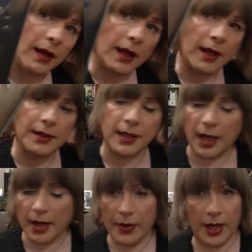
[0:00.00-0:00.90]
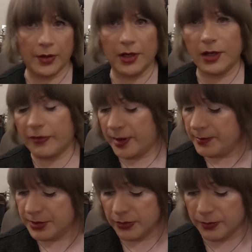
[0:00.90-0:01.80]
And I would love for
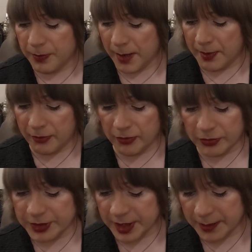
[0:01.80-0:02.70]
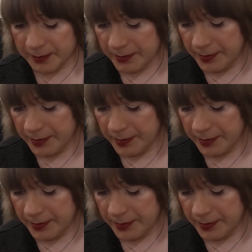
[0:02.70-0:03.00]
him to do Batman full time.